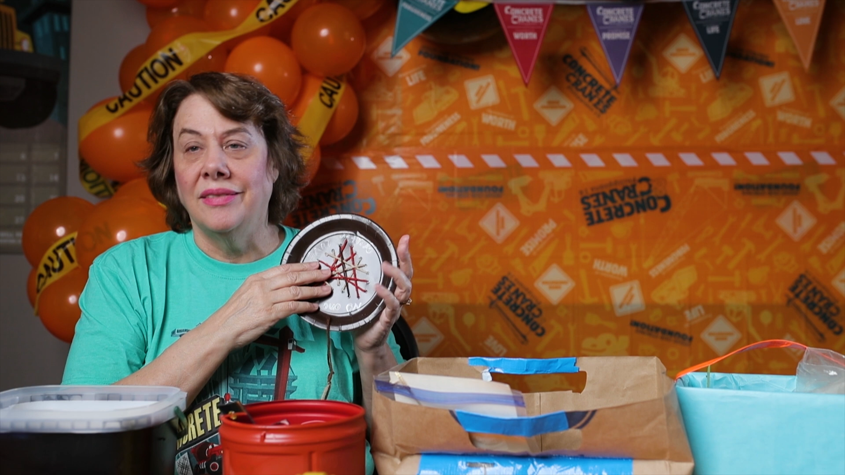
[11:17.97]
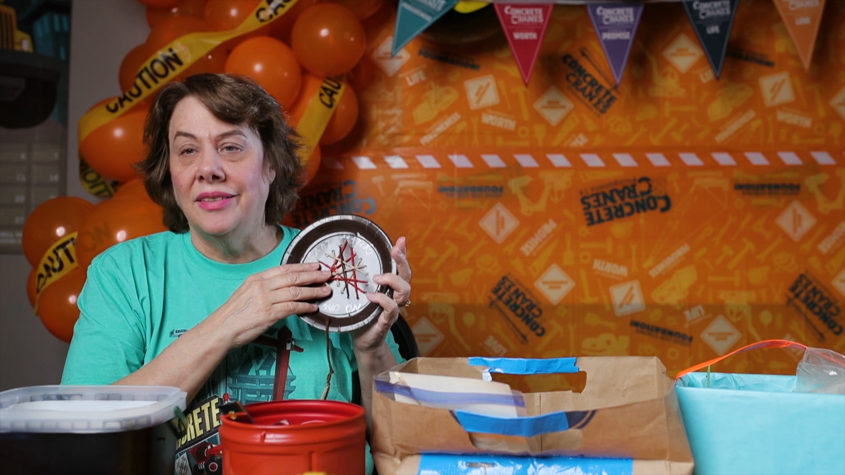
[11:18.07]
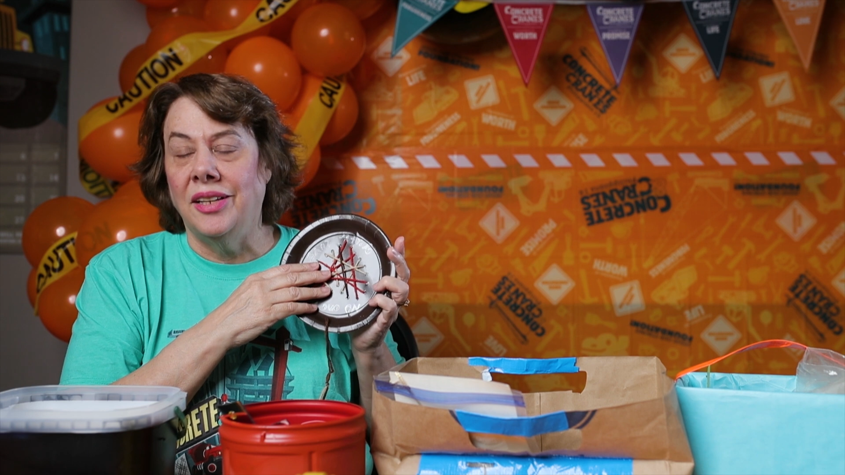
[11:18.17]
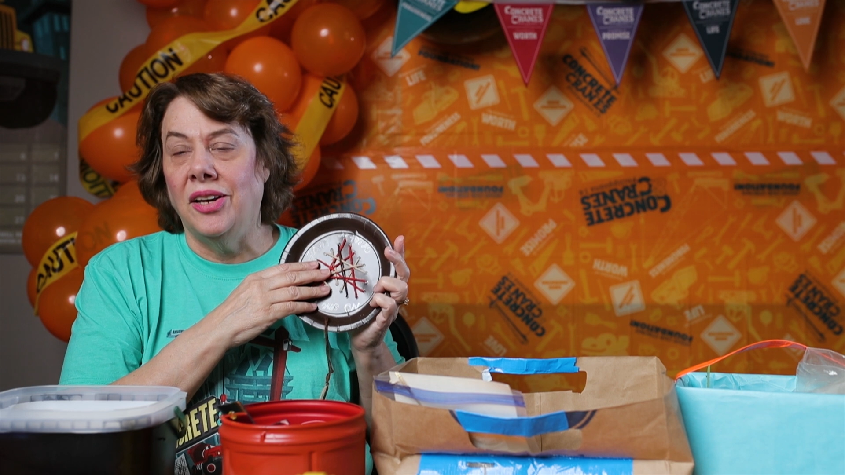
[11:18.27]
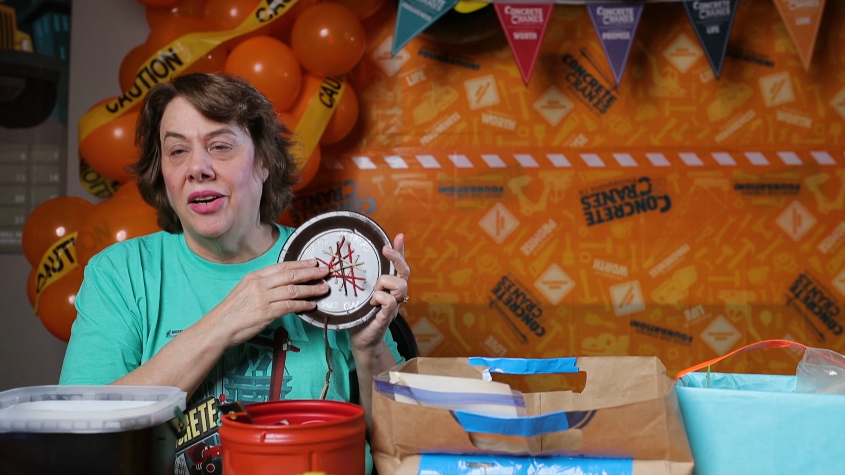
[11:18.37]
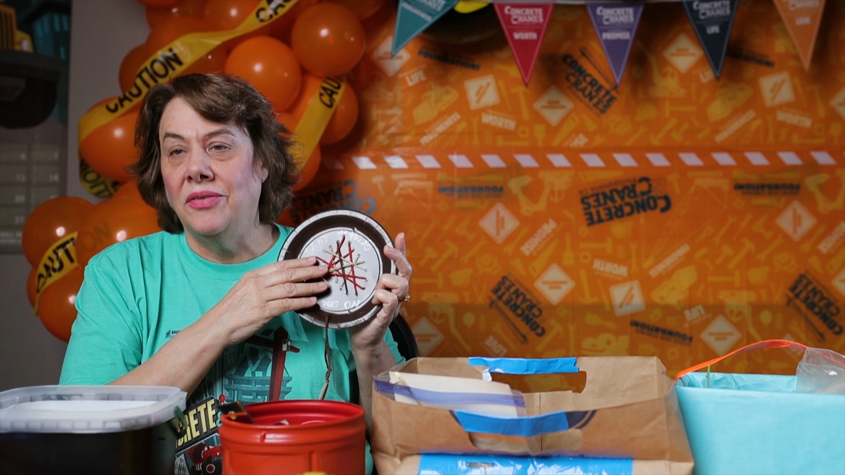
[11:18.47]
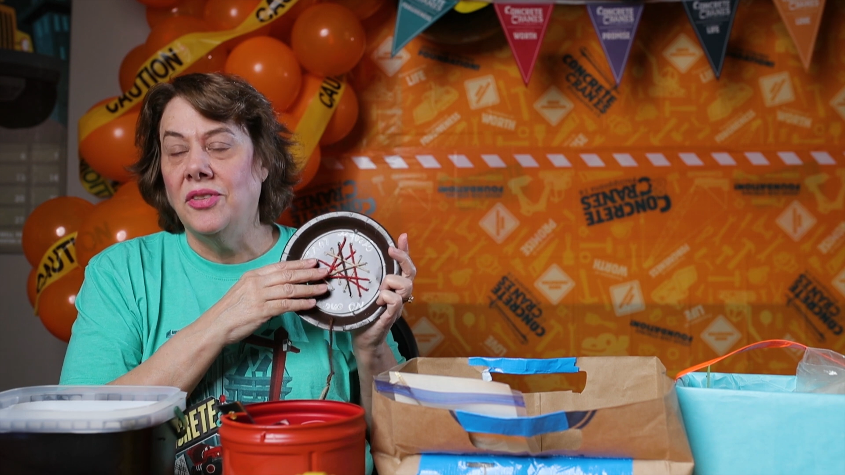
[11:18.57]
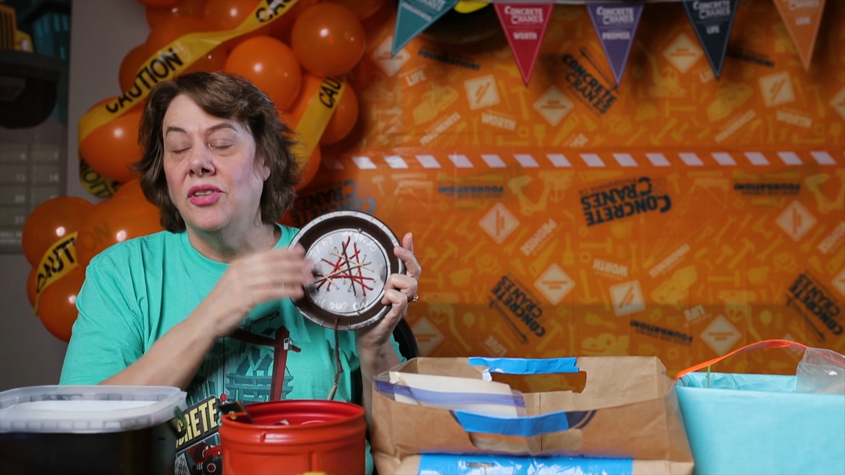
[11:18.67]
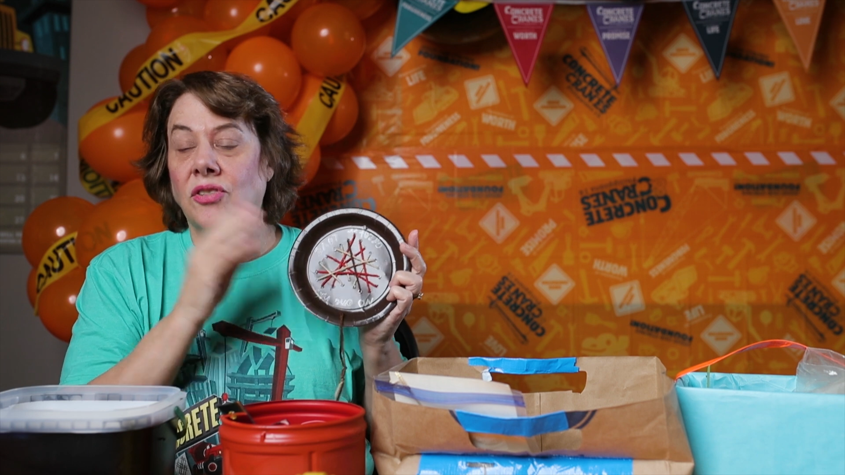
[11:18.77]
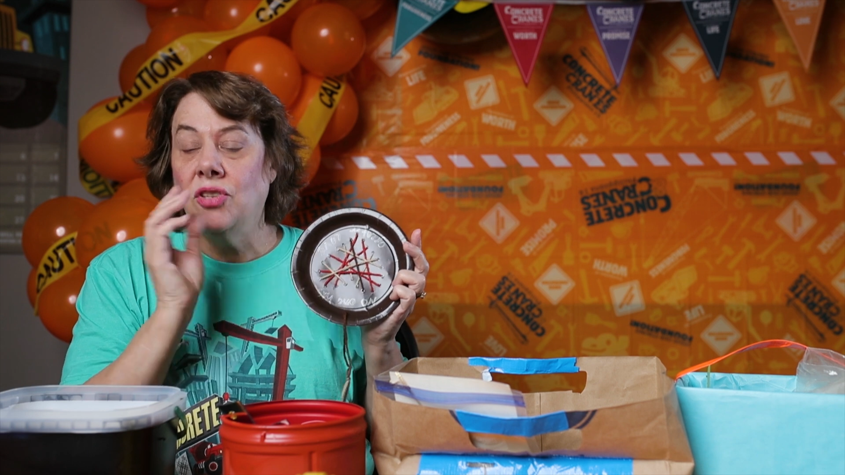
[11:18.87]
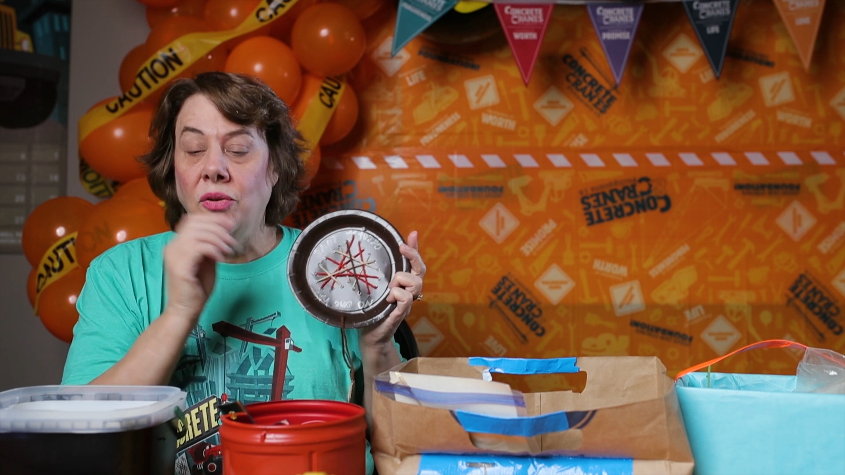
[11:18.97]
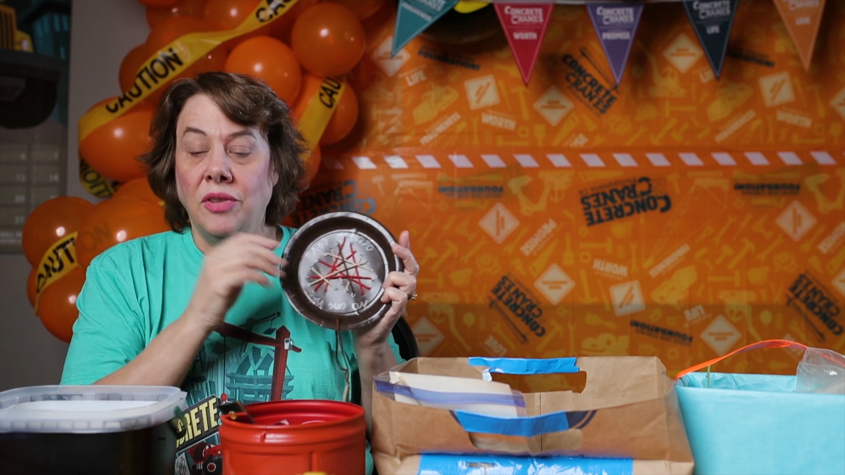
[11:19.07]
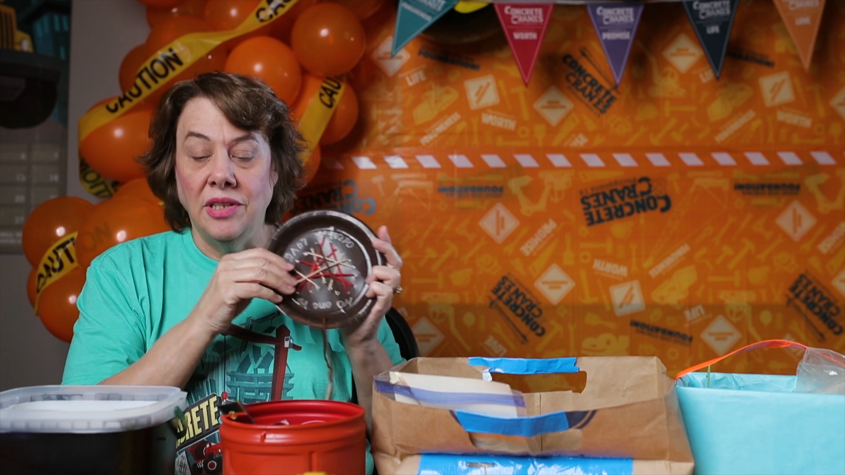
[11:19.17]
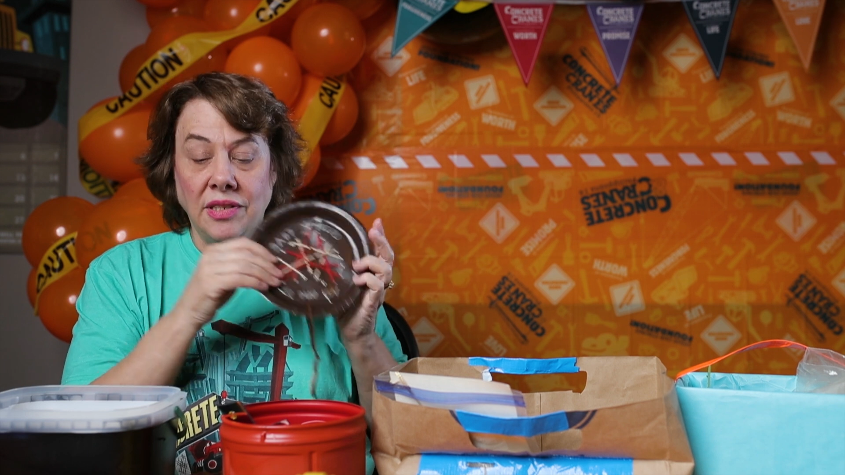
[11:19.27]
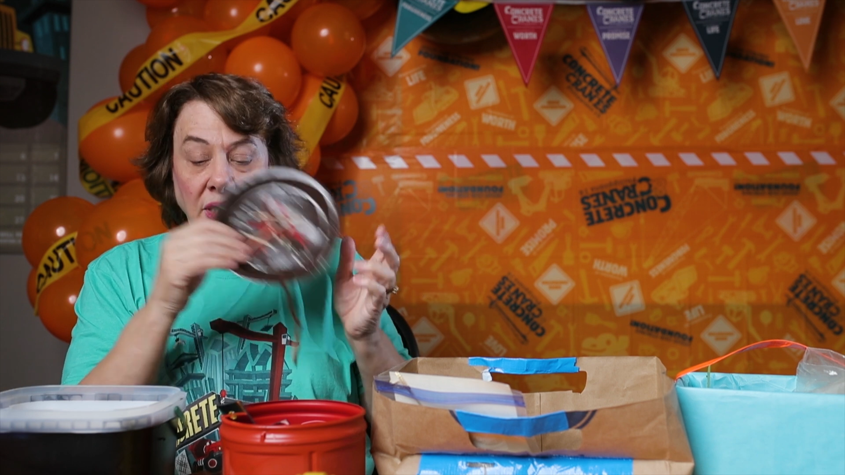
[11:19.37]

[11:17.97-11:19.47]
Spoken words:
loves. So this